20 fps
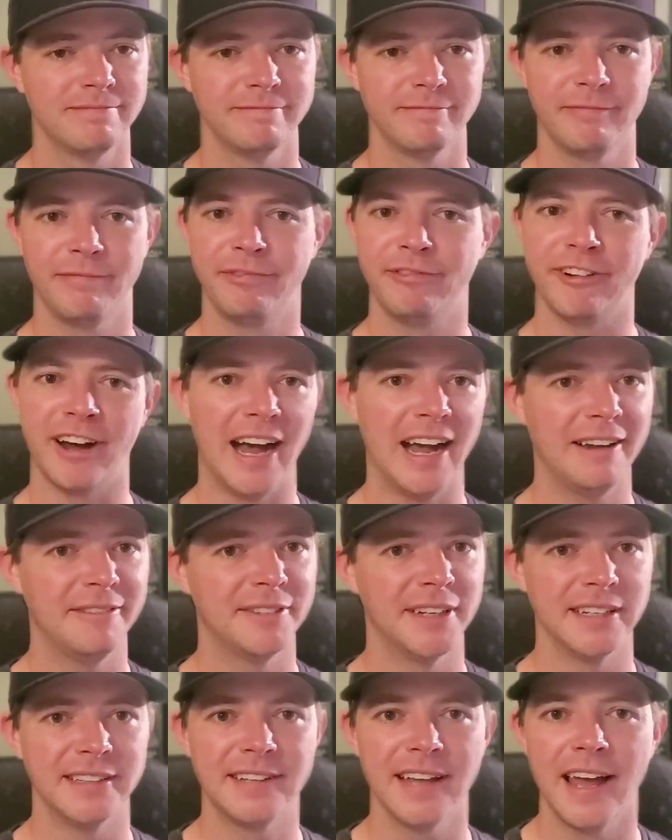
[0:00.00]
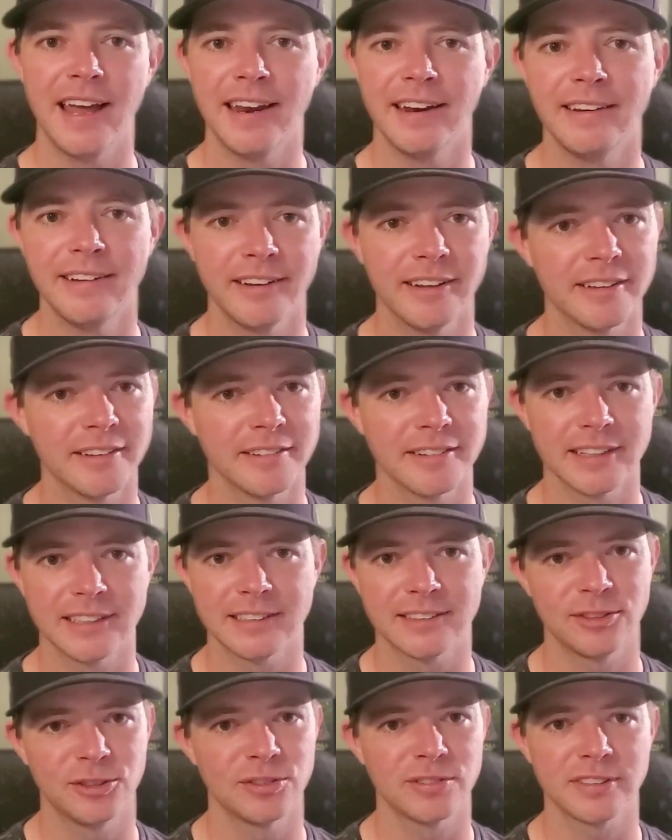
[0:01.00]
5 to 10,
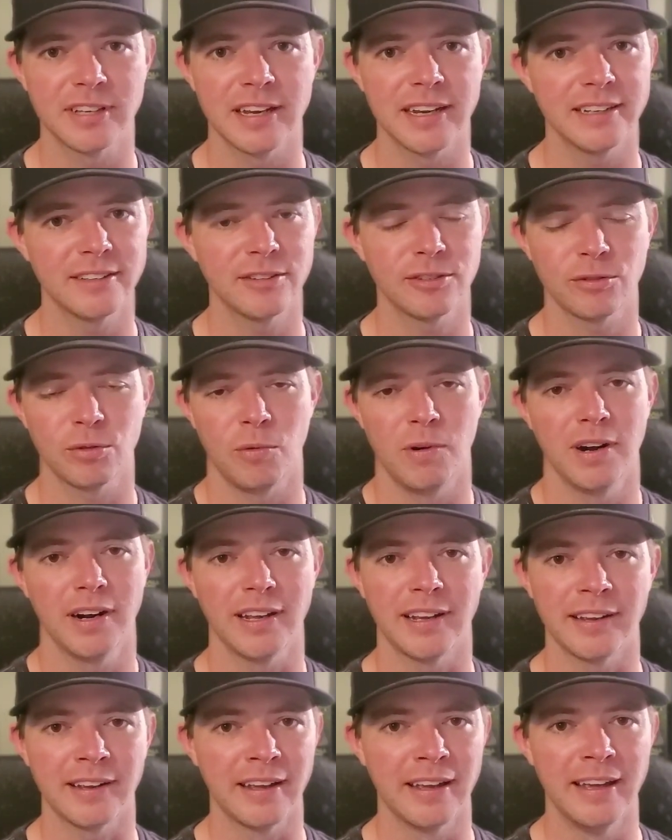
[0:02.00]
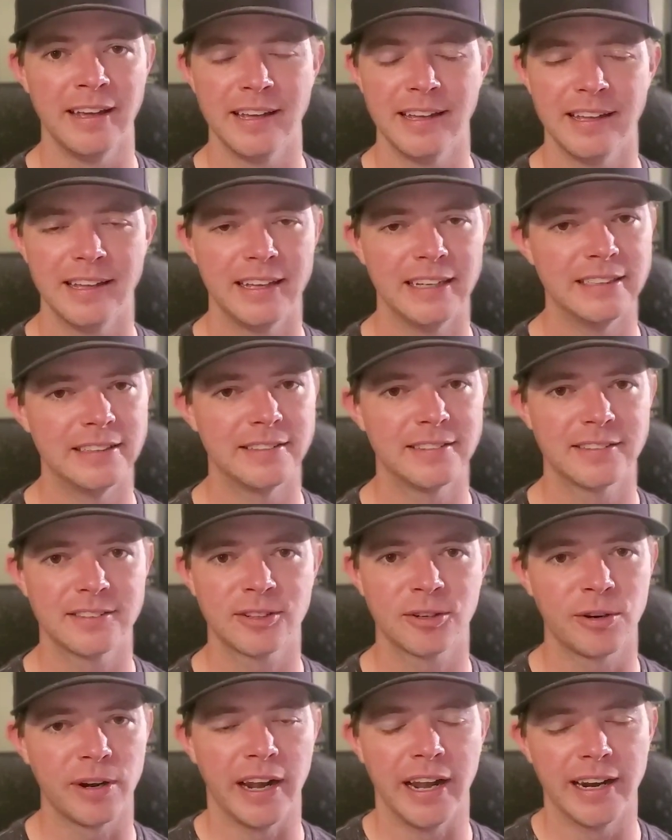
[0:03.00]
let's just say it's 20, it's
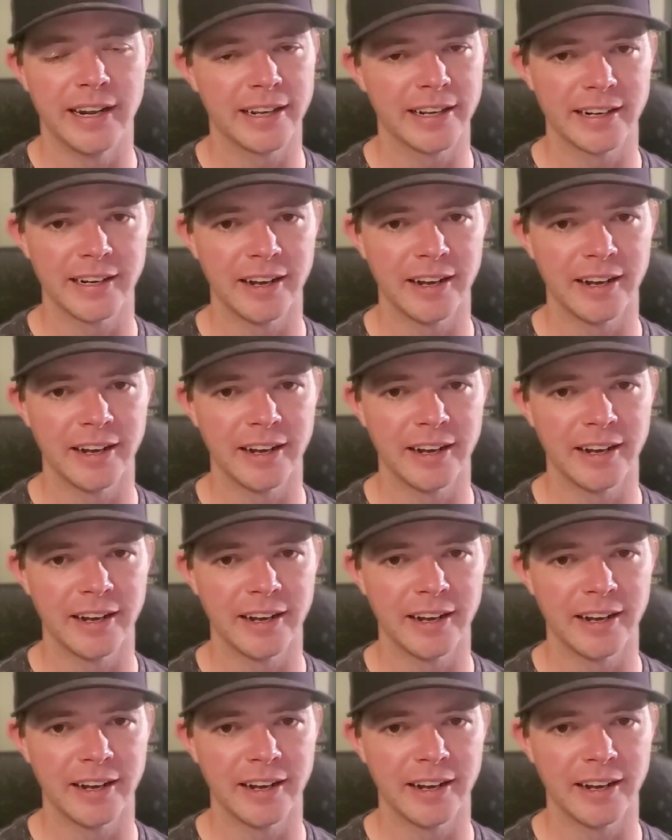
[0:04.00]
creating an